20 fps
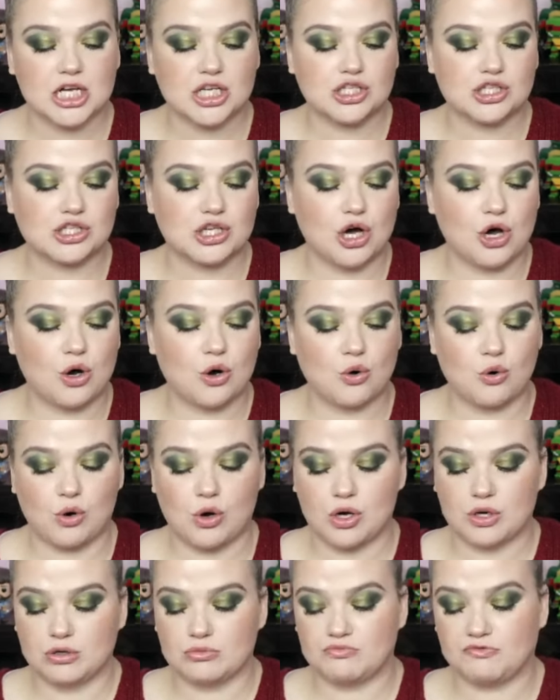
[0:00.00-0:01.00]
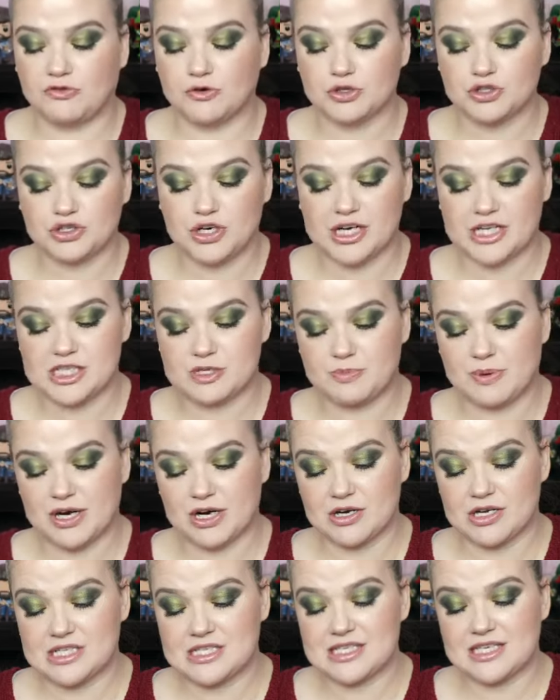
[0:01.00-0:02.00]
So full
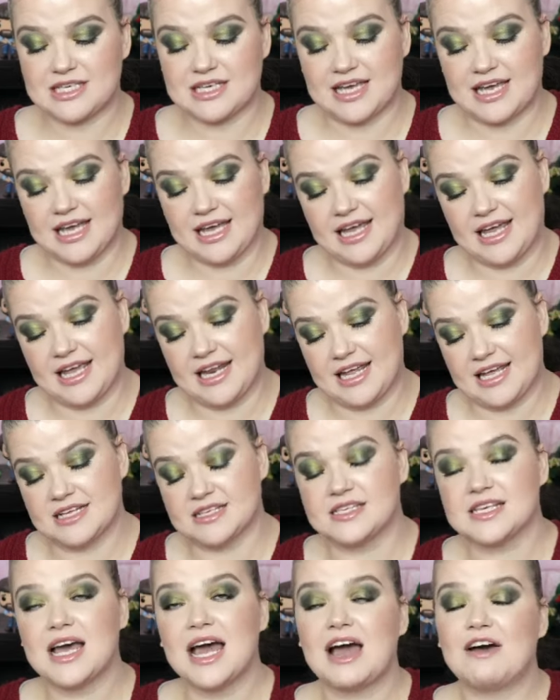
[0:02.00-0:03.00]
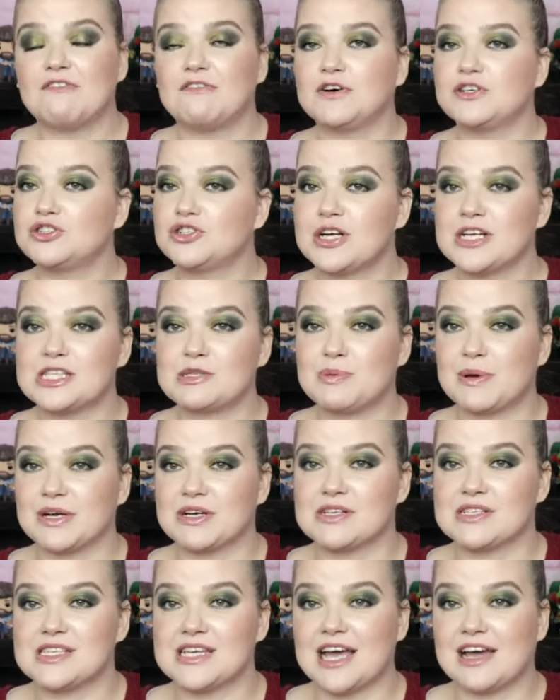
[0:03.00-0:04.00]
transparency, it is. Full
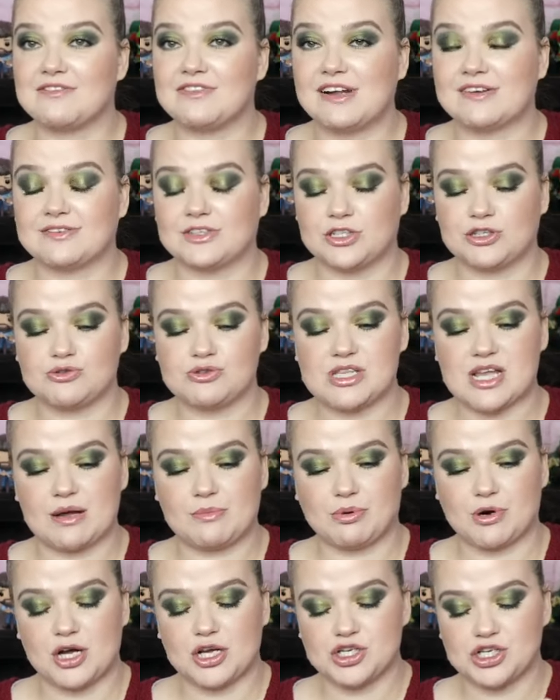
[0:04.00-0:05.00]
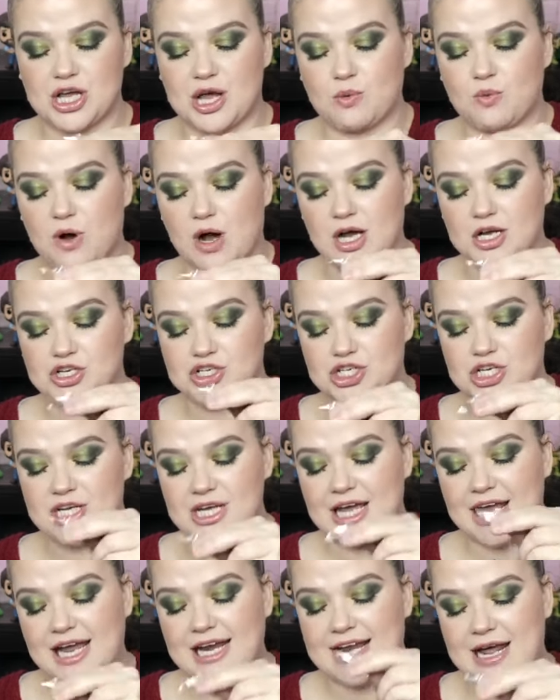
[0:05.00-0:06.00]
transparency, I've never used that brush. I washed
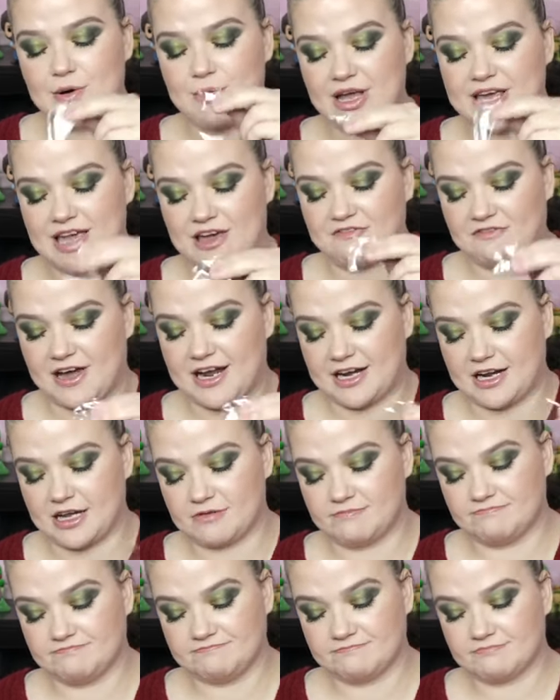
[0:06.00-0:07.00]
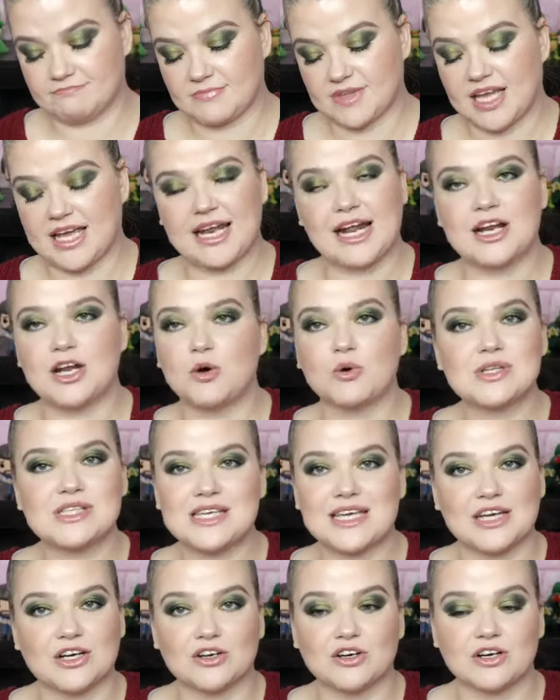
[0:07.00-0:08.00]
it and now I can't find it. And I know it's
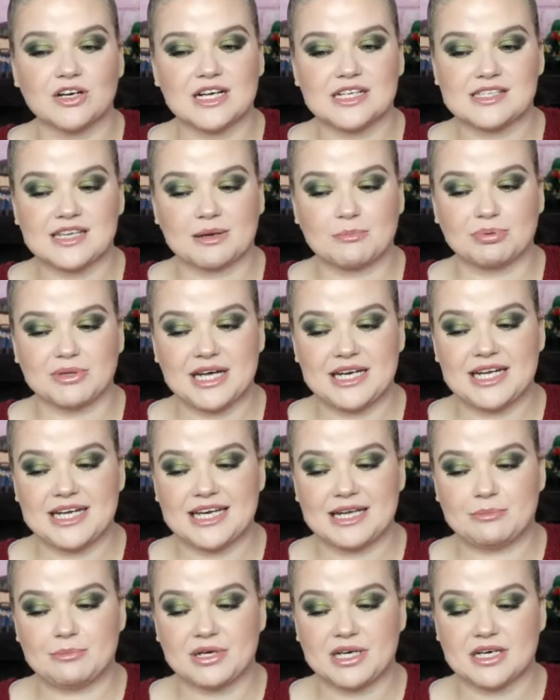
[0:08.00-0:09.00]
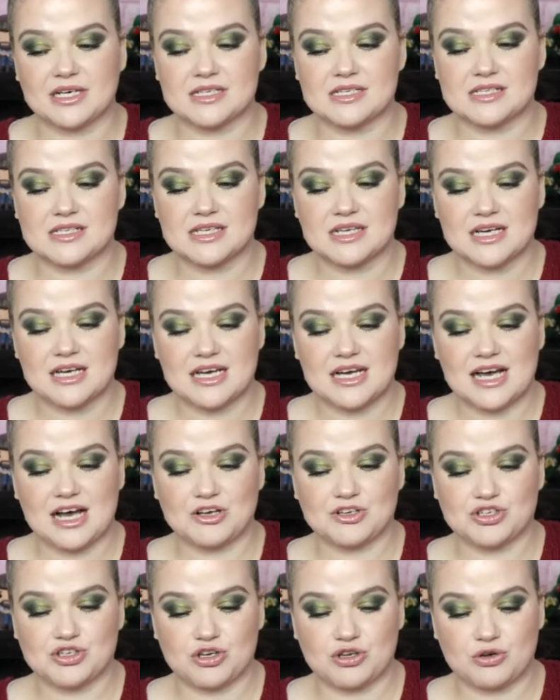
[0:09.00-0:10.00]
here. It's like blending in because, I'll
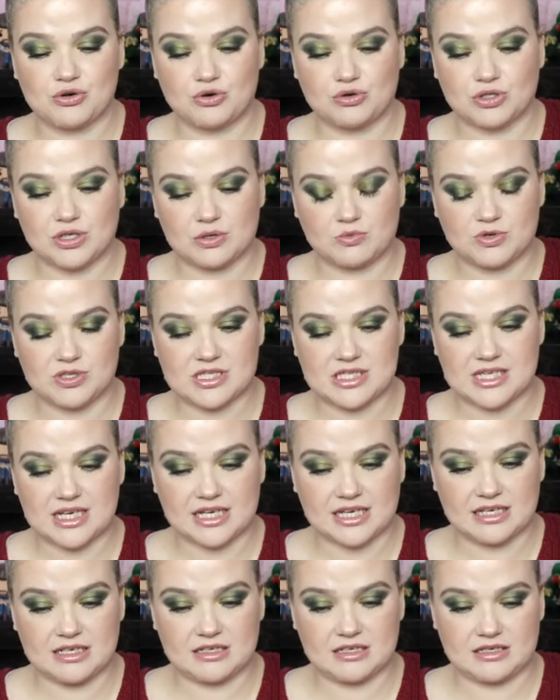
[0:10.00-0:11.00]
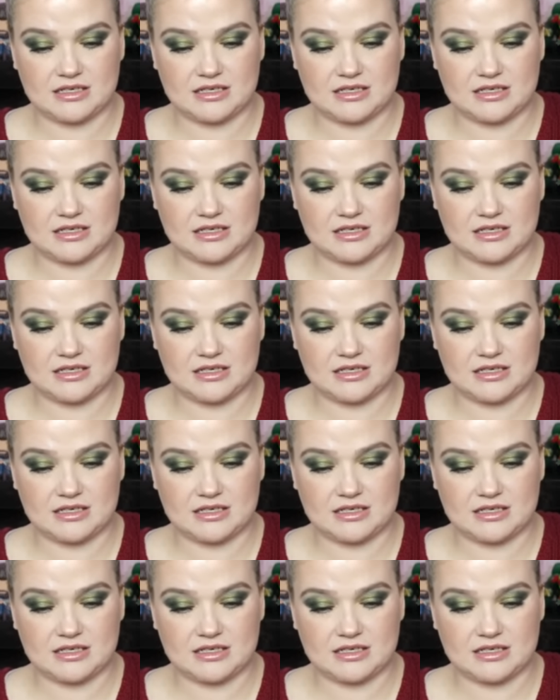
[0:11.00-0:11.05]
show you. Hold on one second.